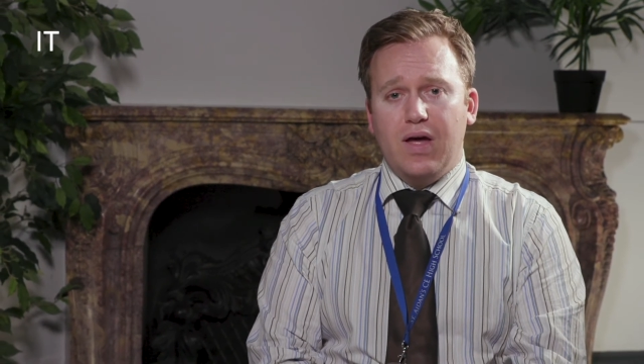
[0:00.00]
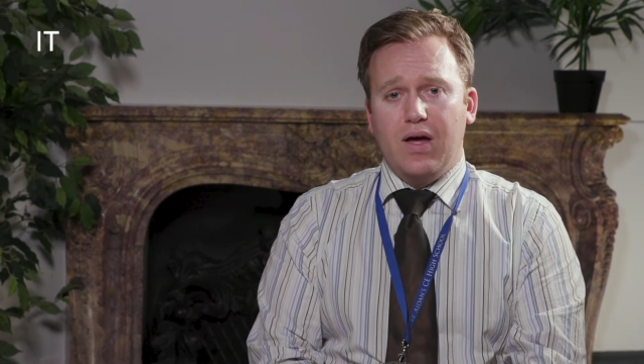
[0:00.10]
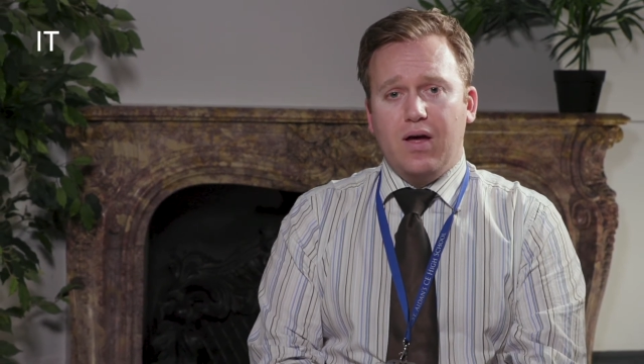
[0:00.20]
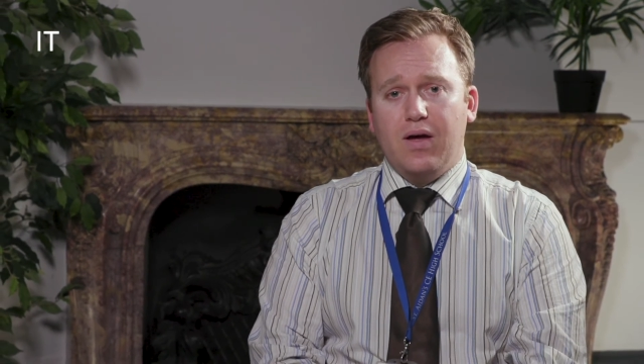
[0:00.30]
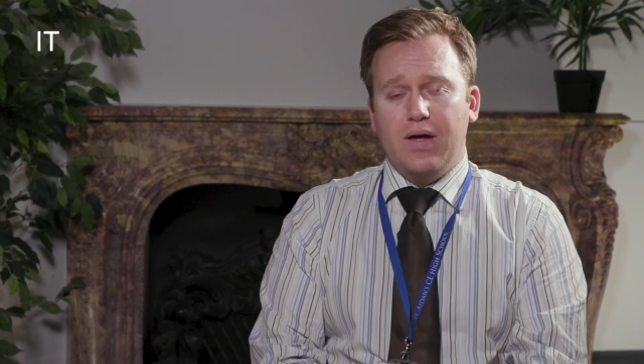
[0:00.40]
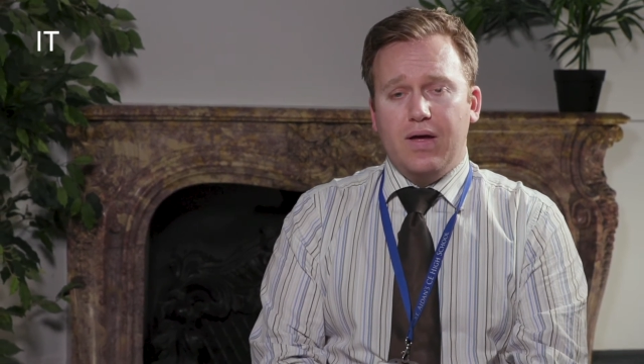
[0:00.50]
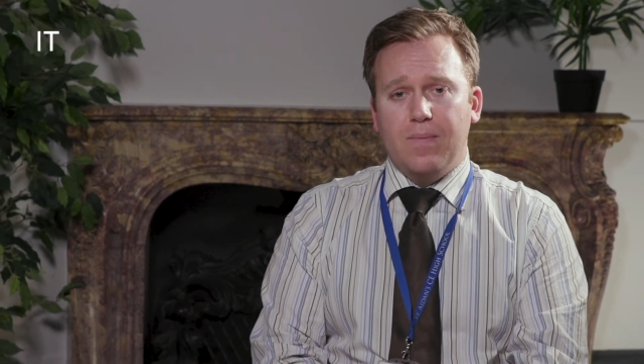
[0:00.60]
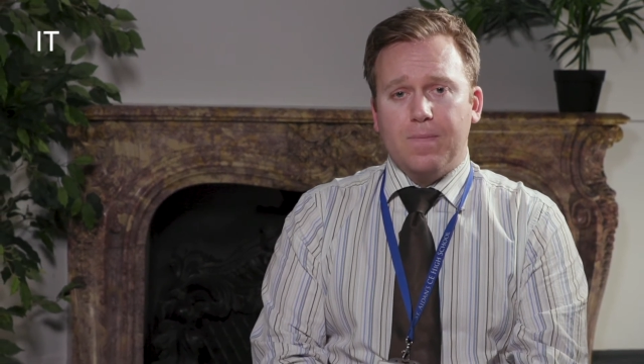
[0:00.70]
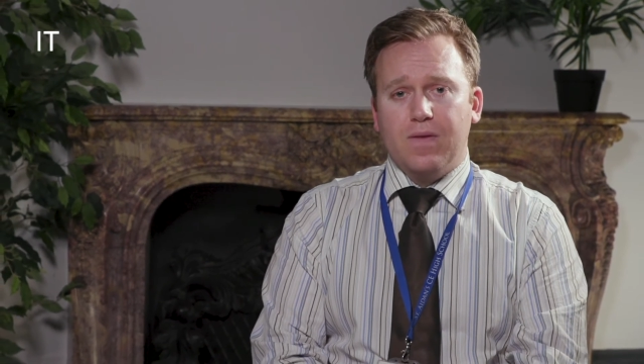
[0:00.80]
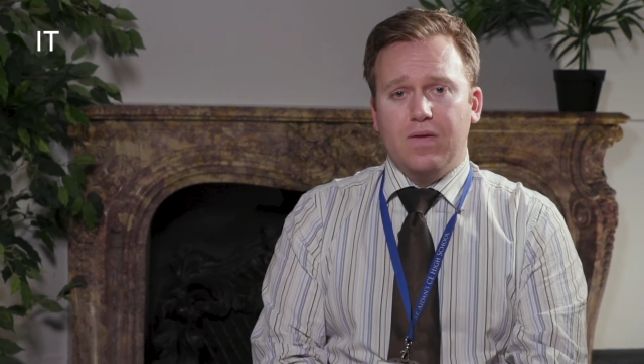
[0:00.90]

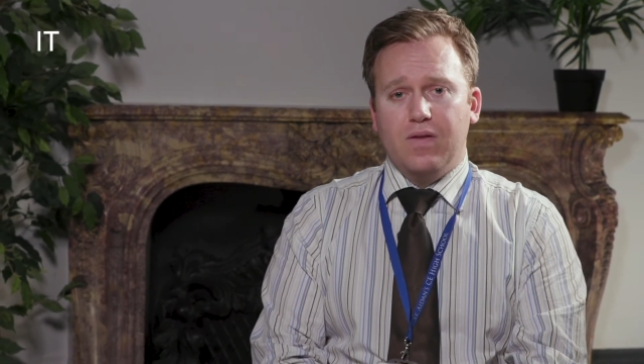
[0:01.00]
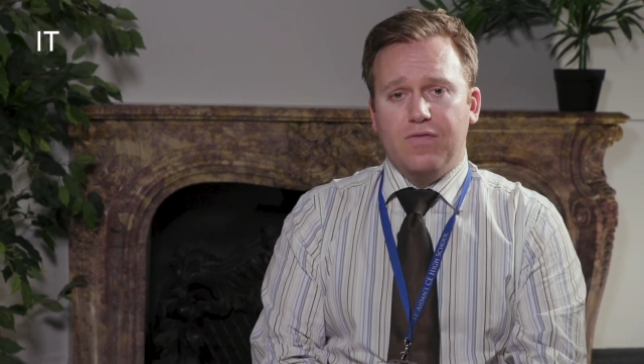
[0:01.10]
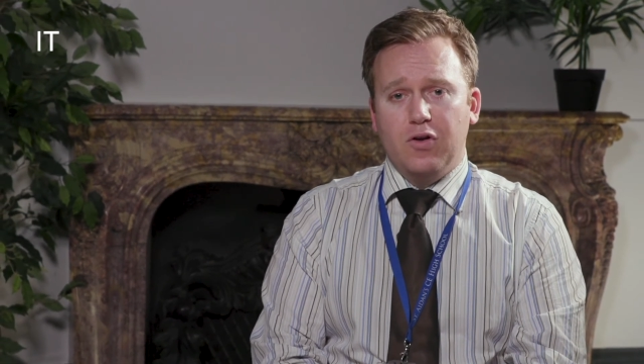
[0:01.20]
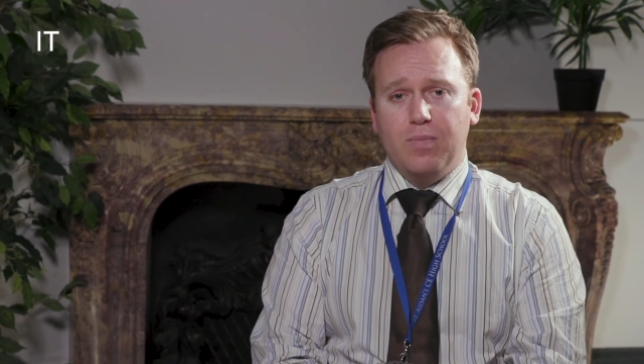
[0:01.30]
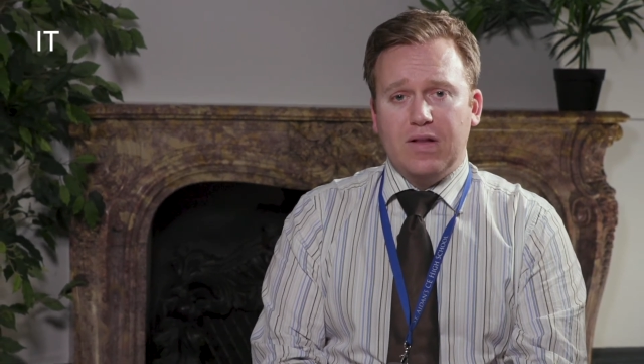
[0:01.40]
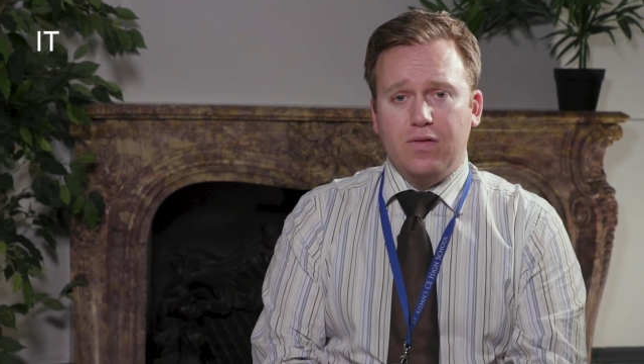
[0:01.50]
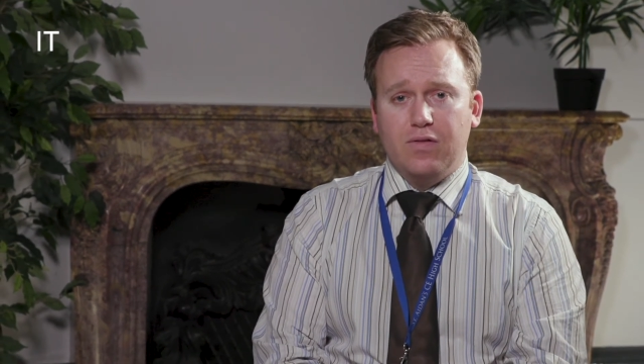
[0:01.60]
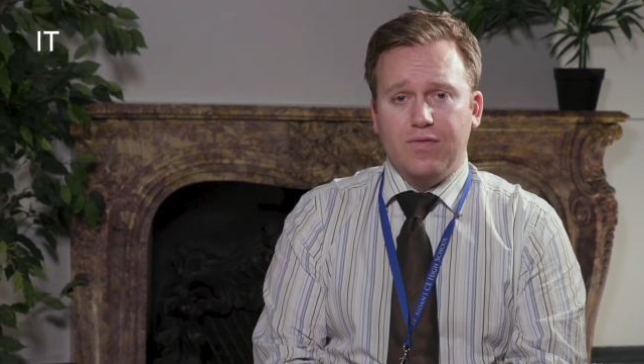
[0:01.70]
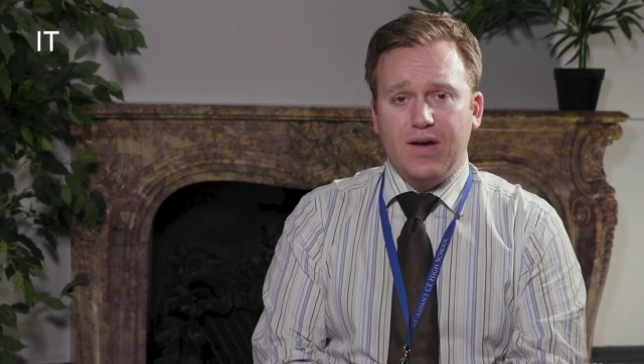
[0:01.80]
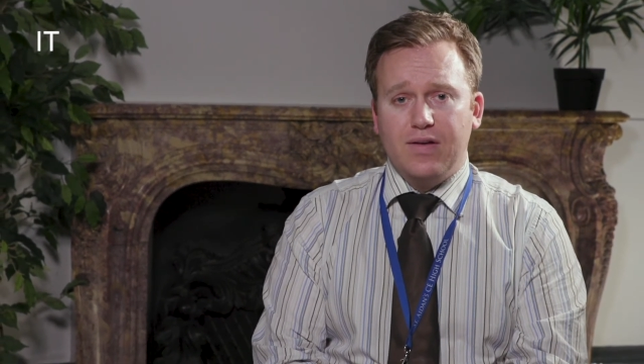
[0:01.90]
are the
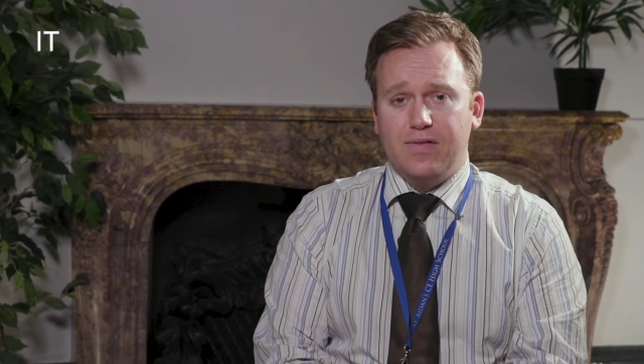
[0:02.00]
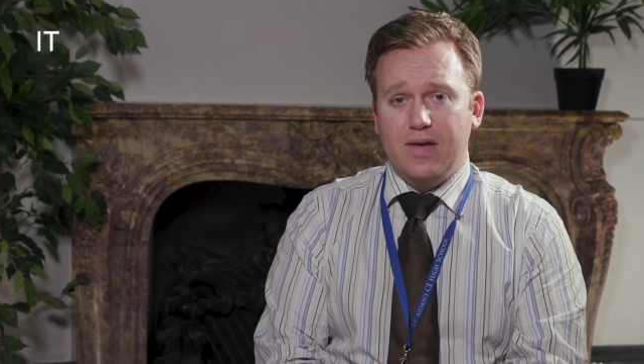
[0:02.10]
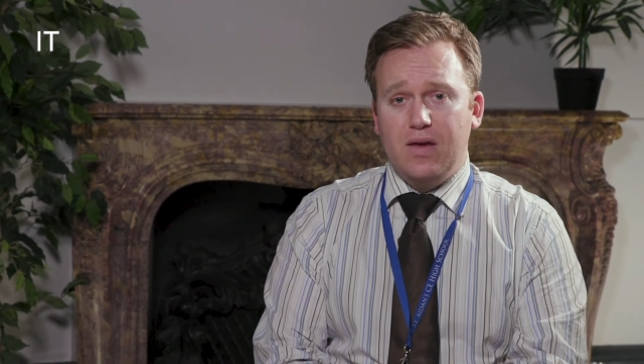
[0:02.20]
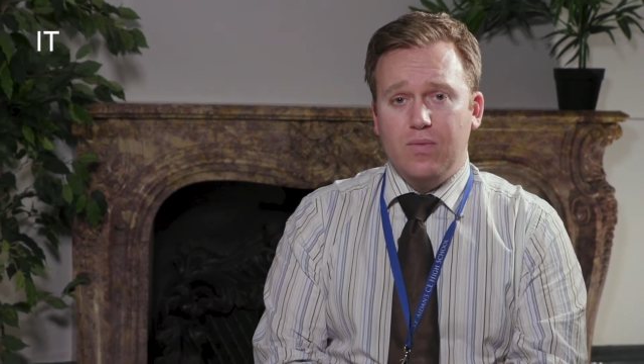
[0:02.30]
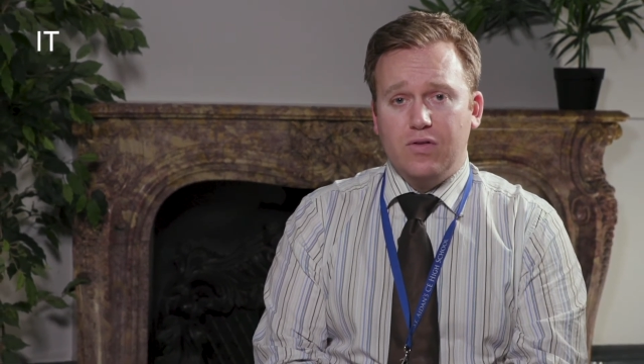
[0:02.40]
fundamentals of IT,